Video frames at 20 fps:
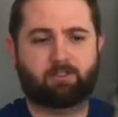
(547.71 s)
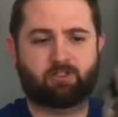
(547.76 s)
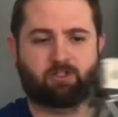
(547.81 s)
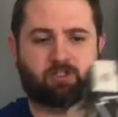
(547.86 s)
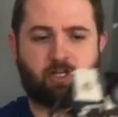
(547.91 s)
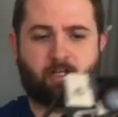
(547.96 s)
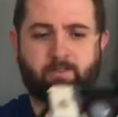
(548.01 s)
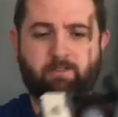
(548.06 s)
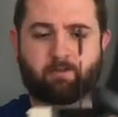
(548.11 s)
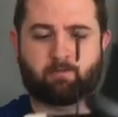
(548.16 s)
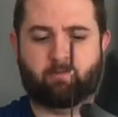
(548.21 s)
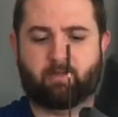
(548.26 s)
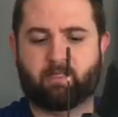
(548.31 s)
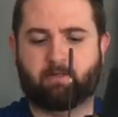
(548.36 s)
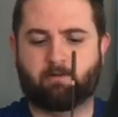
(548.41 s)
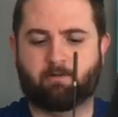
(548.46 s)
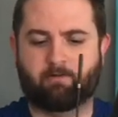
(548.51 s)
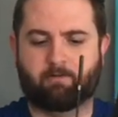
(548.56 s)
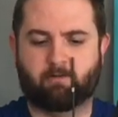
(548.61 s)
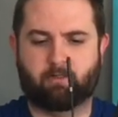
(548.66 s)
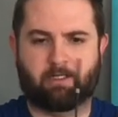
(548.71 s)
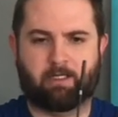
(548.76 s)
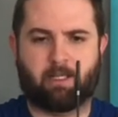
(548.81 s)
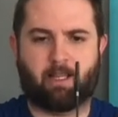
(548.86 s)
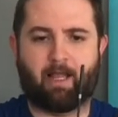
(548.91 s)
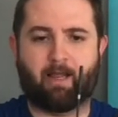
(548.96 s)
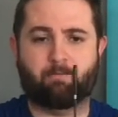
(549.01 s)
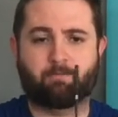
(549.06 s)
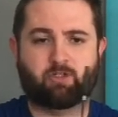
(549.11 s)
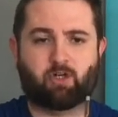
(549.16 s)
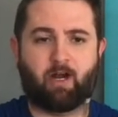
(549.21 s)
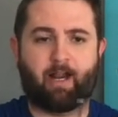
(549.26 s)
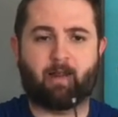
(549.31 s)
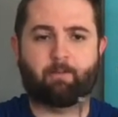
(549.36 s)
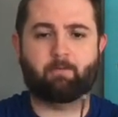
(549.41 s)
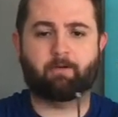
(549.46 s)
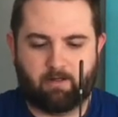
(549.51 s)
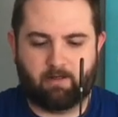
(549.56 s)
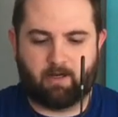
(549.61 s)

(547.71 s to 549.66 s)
Gentleman Claptrap.